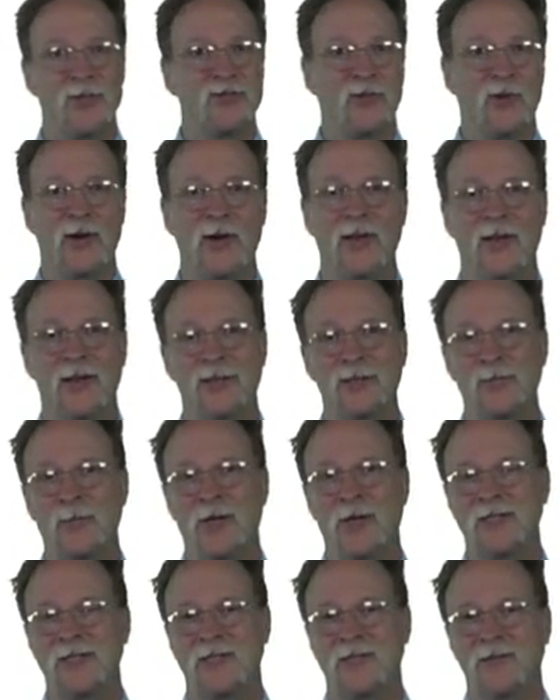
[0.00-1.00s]
It's very
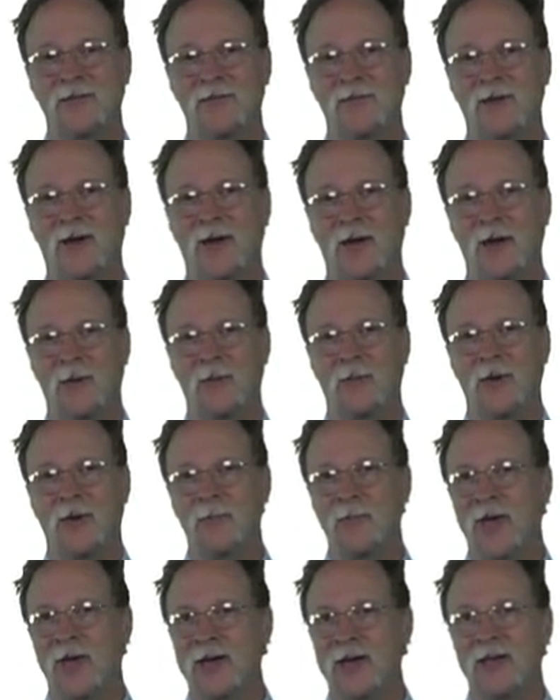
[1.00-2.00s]
inexpensive.
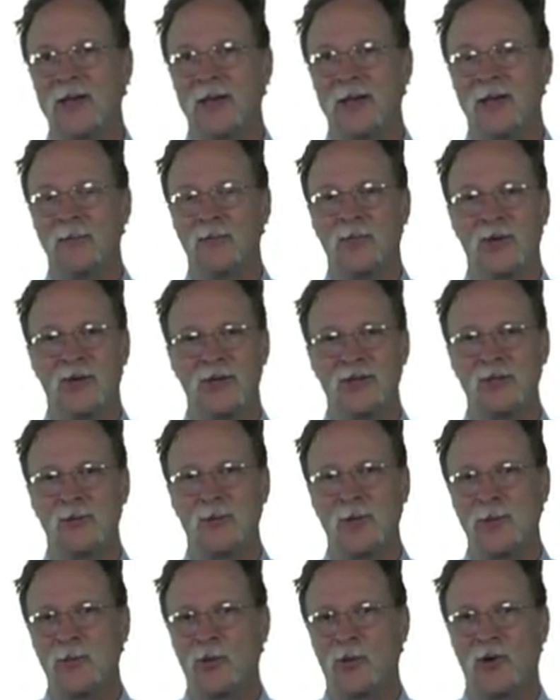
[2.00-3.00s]
Many millions
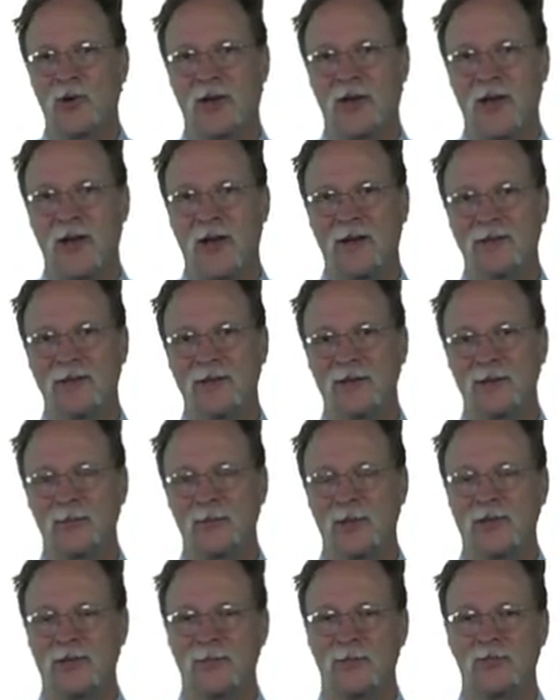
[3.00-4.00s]
of people rely on this,
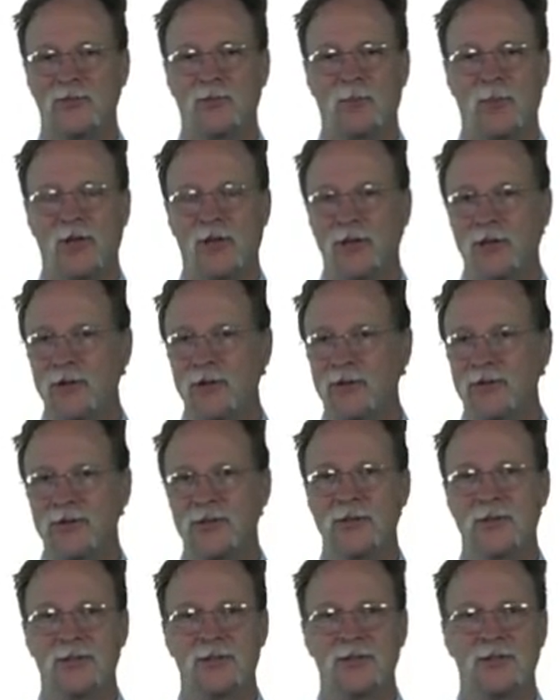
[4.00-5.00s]
but the
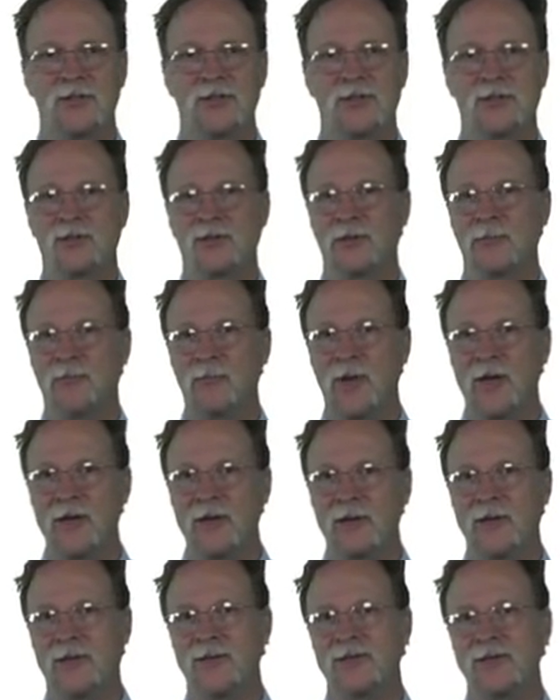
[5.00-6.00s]
pollution is just
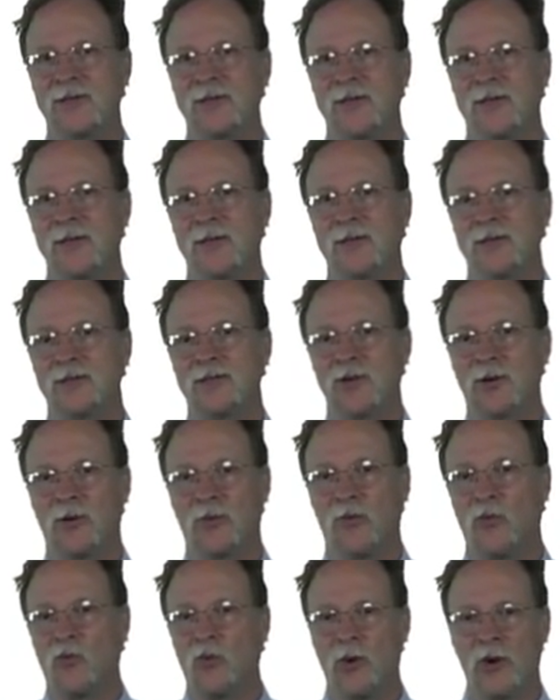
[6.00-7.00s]
tremendous. So
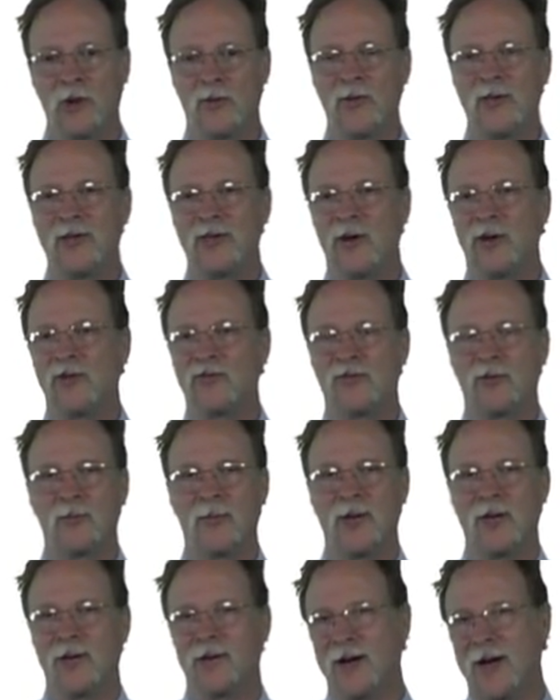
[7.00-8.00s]
where do we go
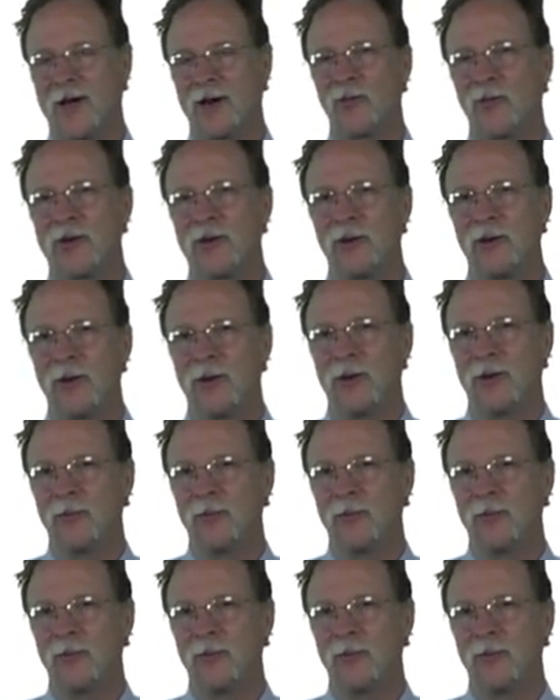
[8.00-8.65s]
from here? How do we